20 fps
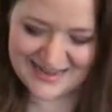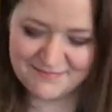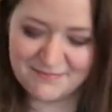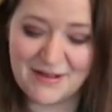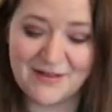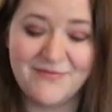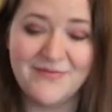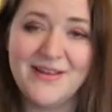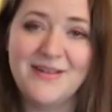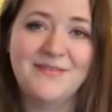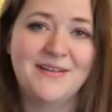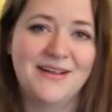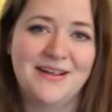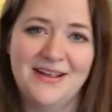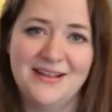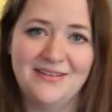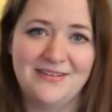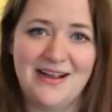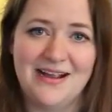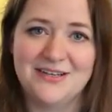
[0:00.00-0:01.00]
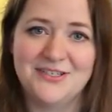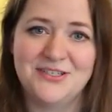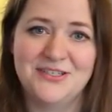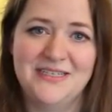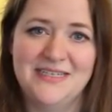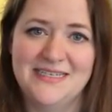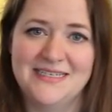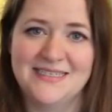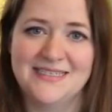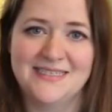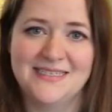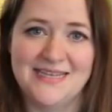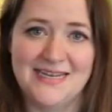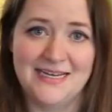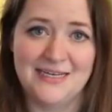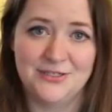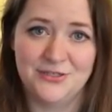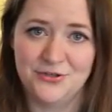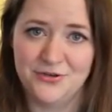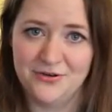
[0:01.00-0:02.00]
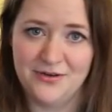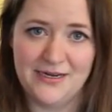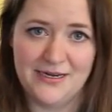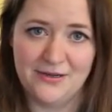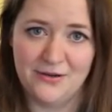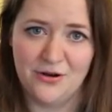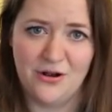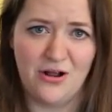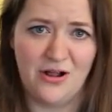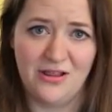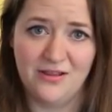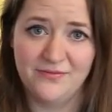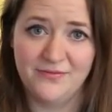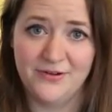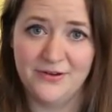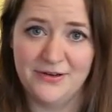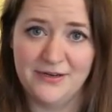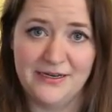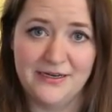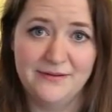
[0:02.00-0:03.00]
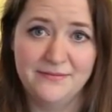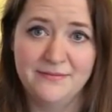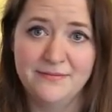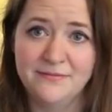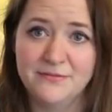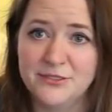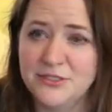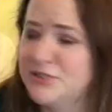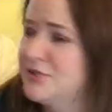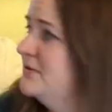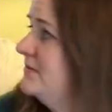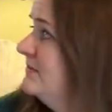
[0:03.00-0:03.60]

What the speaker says: my favorite color actually is sage green or olive green, which